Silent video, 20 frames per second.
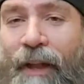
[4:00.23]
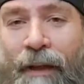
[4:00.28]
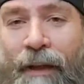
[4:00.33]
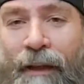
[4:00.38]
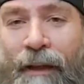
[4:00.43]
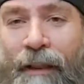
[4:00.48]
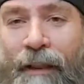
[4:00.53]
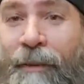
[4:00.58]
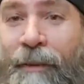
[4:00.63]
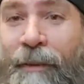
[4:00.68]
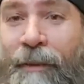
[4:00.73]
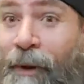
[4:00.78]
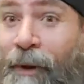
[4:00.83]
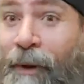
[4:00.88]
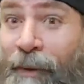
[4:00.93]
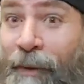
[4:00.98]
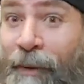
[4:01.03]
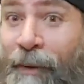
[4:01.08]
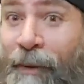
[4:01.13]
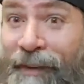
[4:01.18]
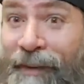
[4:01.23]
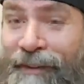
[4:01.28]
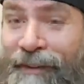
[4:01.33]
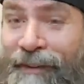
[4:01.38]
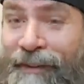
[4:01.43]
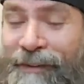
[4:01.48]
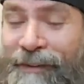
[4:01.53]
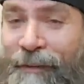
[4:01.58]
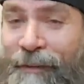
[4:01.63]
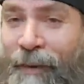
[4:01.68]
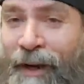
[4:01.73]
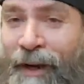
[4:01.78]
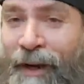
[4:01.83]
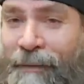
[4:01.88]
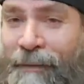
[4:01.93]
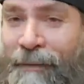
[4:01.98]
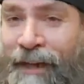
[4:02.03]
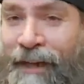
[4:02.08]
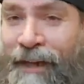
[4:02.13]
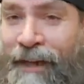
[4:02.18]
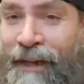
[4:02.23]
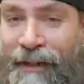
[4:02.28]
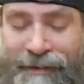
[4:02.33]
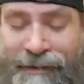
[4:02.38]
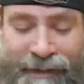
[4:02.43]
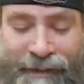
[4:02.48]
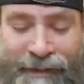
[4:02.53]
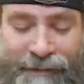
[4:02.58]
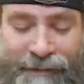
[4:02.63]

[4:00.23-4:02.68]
Let me repeat this where I'm not trying to sound